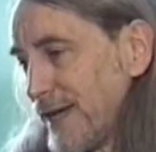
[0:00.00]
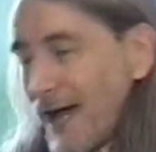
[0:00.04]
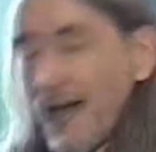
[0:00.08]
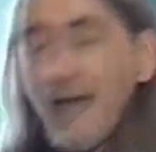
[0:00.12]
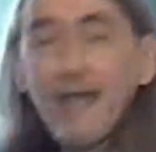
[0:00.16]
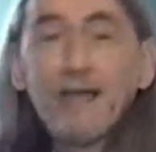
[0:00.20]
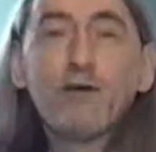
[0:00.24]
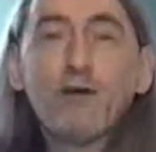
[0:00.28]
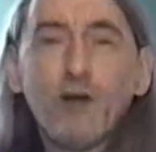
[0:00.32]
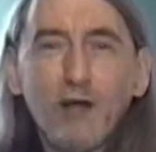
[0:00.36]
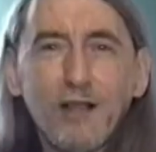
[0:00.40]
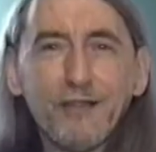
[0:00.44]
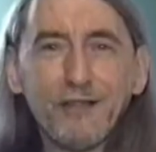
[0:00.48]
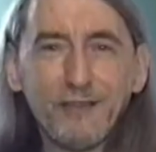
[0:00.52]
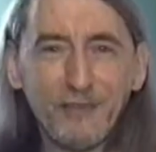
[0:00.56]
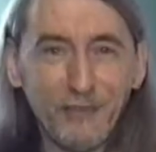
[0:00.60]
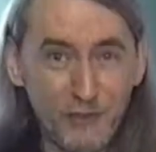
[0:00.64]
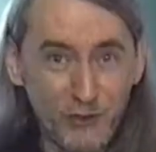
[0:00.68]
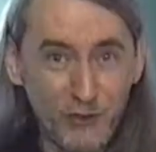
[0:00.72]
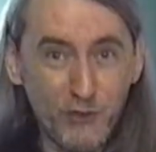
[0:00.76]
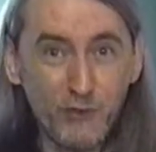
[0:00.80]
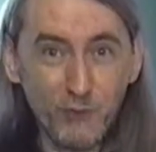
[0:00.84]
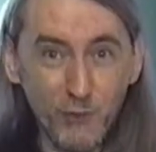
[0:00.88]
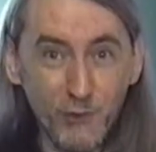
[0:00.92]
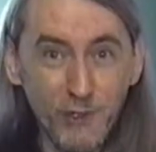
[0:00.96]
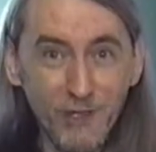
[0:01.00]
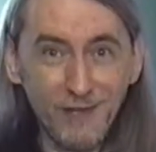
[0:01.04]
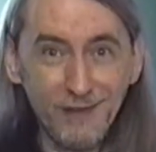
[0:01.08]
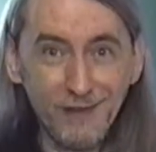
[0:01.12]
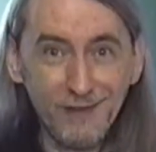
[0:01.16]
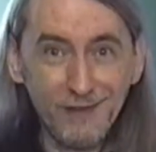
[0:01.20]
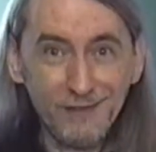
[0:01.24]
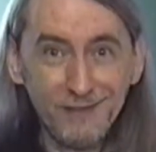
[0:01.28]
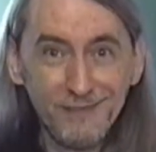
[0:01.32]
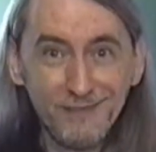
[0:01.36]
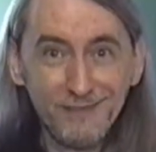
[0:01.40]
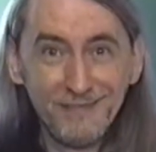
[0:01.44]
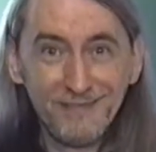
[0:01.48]
I call it the
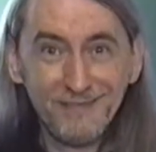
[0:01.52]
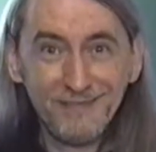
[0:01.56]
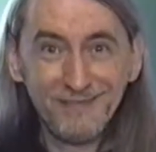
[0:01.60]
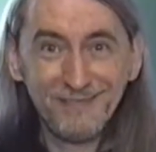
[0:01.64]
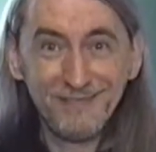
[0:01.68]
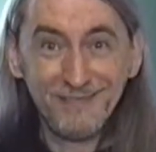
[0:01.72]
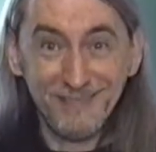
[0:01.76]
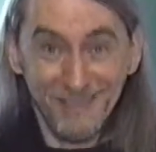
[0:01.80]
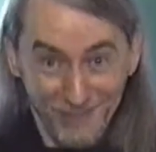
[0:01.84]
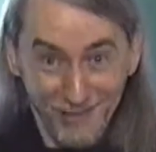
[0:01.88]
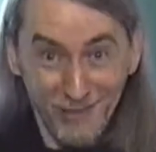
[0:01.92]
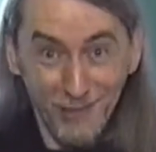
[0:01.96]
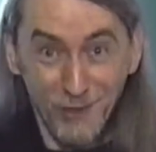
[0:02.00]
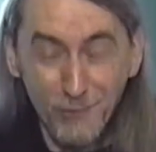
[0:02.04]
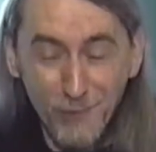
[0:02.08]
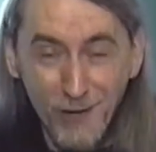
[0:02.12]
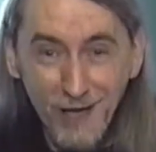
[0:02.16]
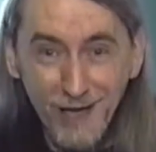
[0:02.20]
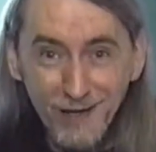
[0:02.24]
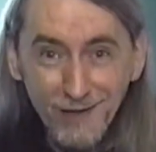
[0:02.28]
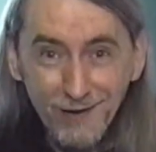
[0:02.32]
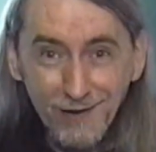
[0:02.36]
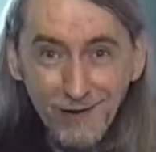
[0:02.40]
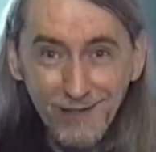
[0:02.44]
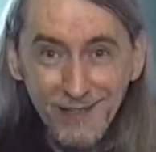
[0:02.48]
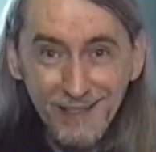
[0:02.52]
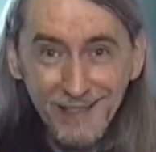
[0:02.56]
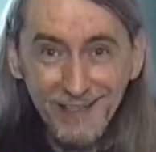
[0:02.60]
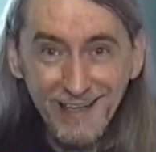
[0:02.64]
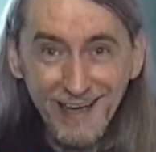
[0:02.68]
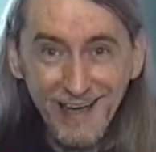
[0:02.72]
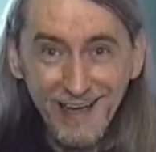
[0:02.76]
drill. You know why I call it